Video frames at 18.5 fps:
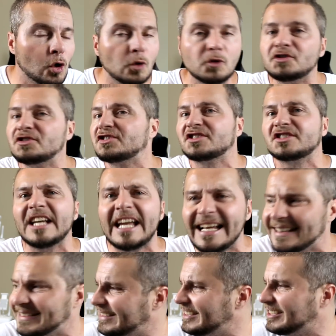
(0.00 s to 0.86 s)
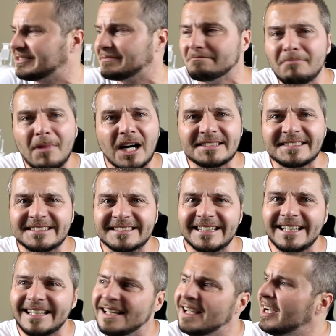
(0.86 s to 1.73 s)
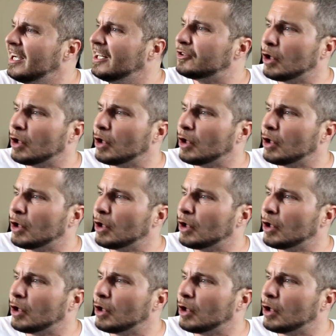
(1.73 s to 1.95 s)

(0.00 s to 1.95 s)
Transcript: who stinks, he's musty.